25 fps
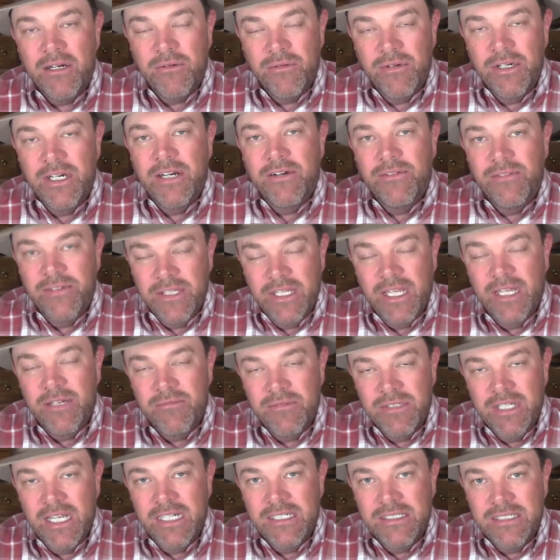it whenever they
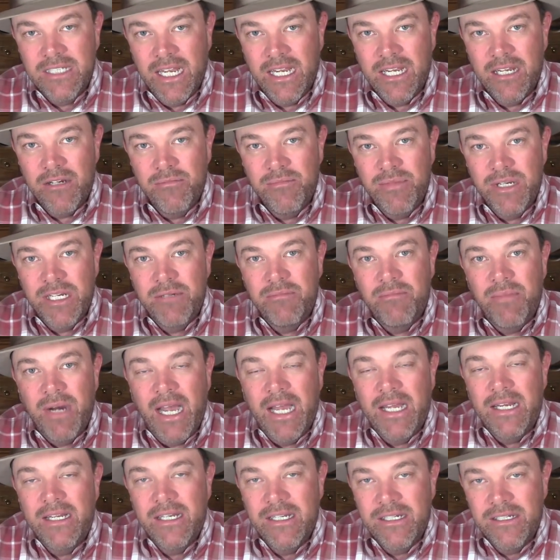take a big
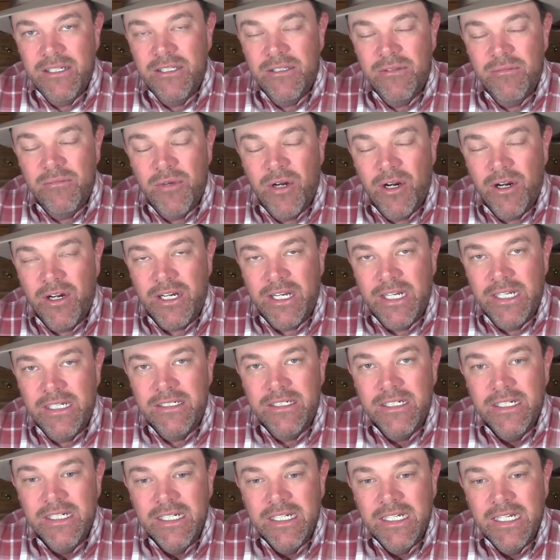bite into the
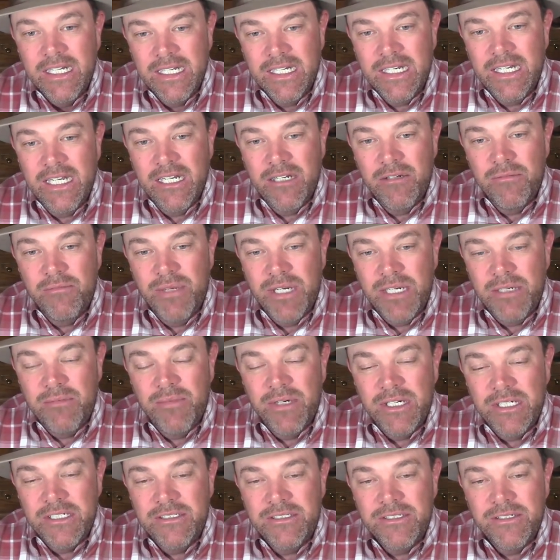market and get a big
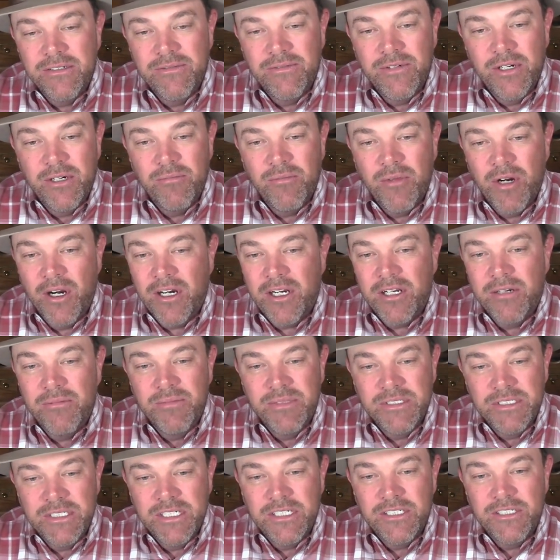bunch of a market
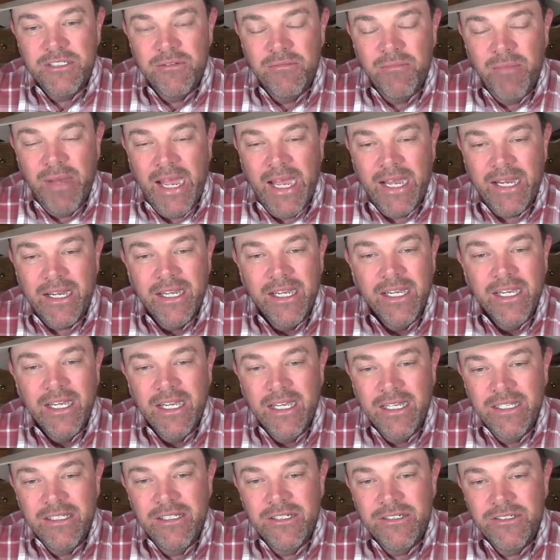position back,
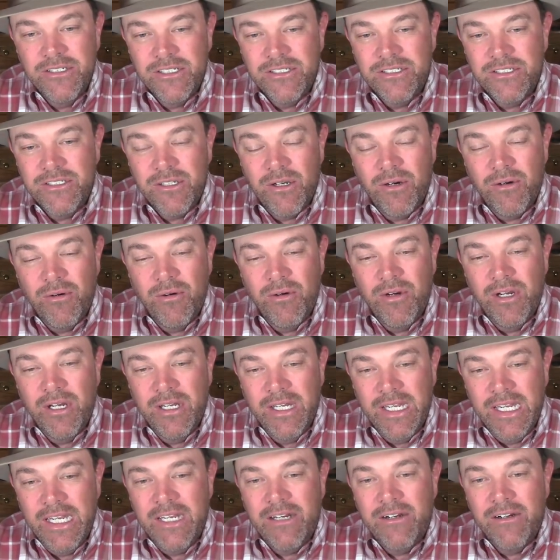and they're just so
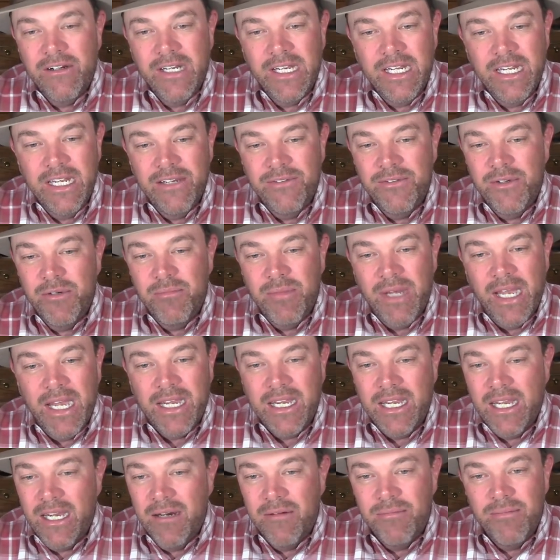eager to give it
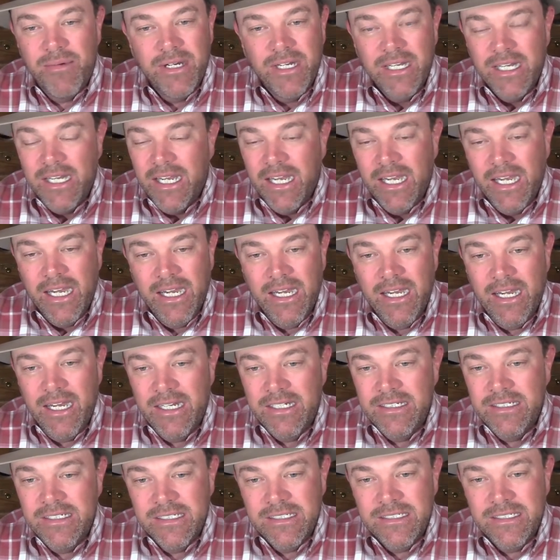back up.
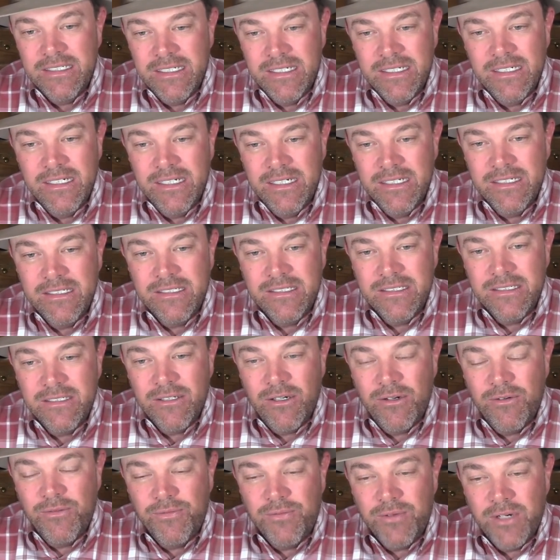It's
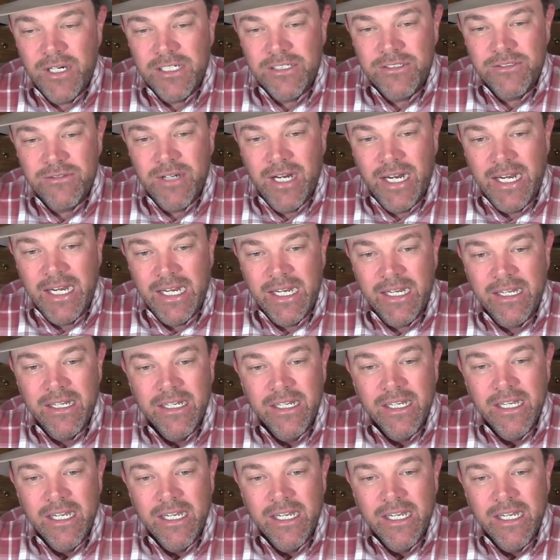so frustrating.